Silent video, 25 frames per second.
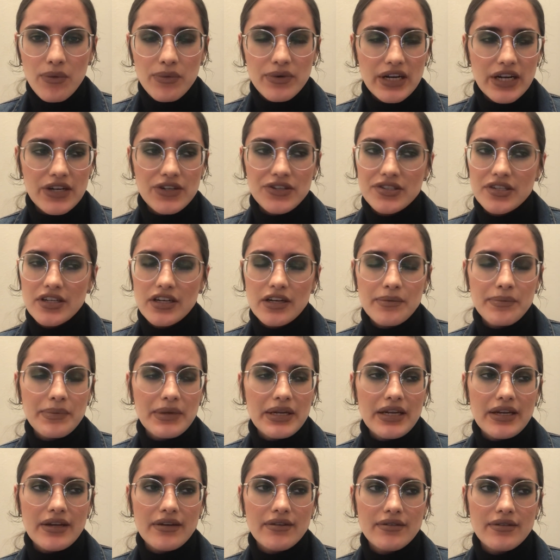We're not just going to
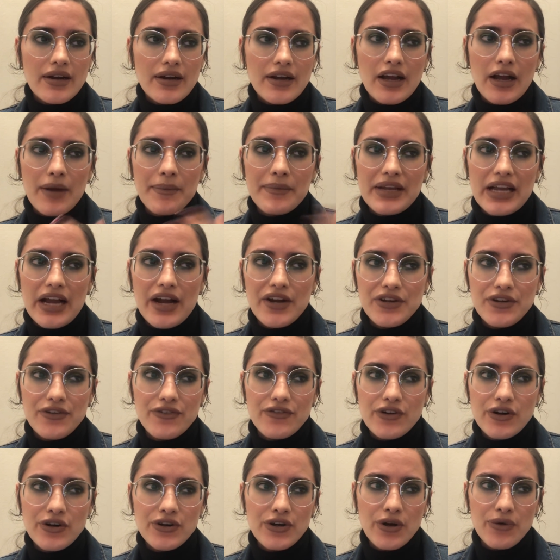be coming at you
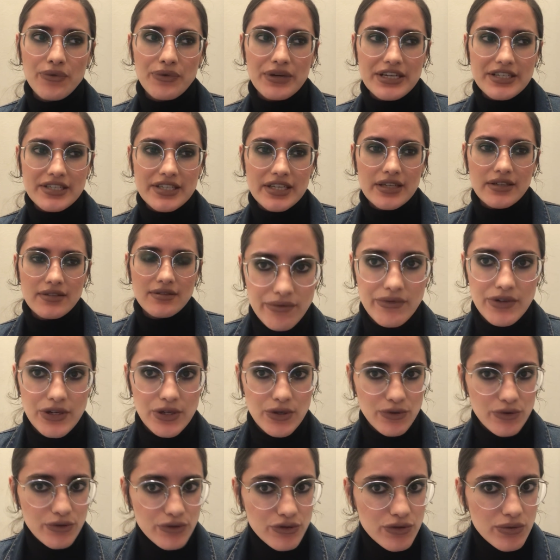for no reason,
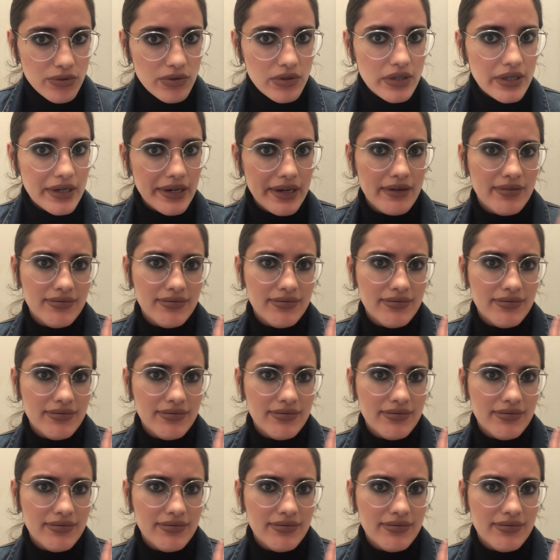usually.